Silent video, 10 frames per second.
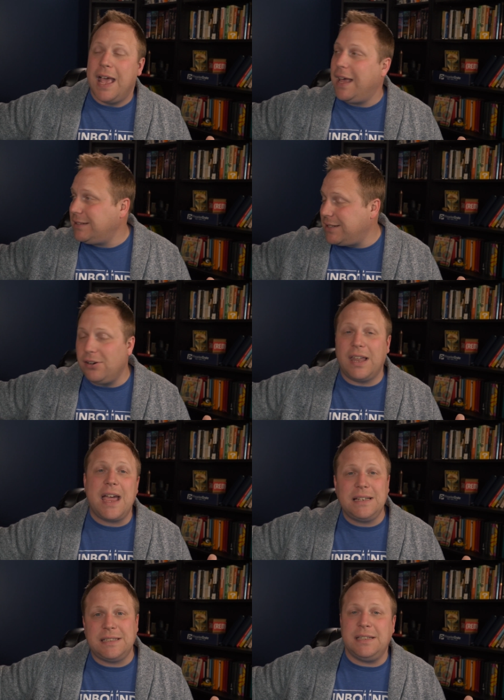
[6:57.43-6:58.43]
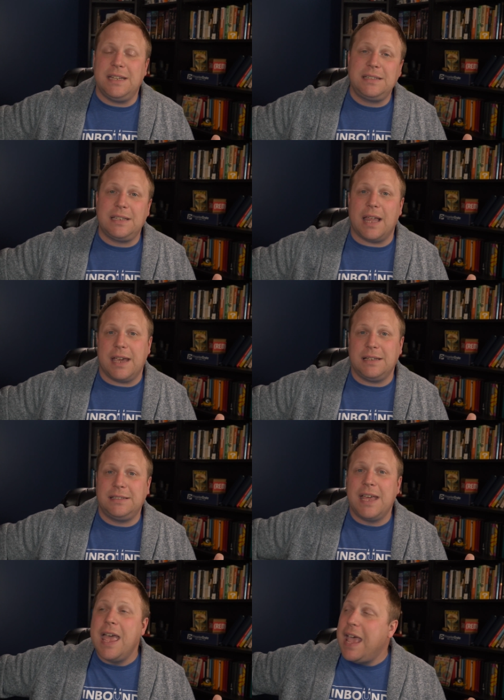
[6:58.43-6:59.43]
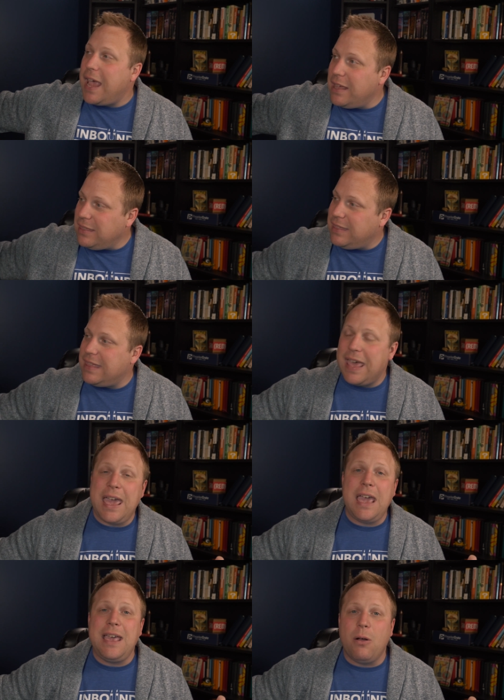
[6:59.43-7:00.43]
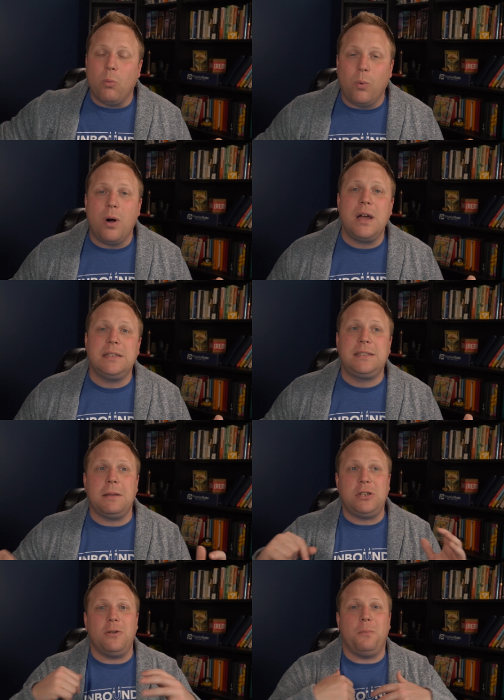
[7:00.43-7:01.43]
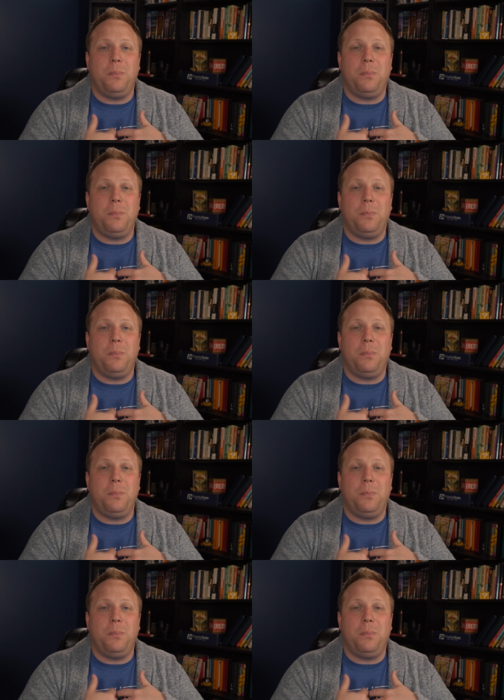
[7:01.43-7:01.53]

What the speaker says: has their likes and dislikes, and they want to do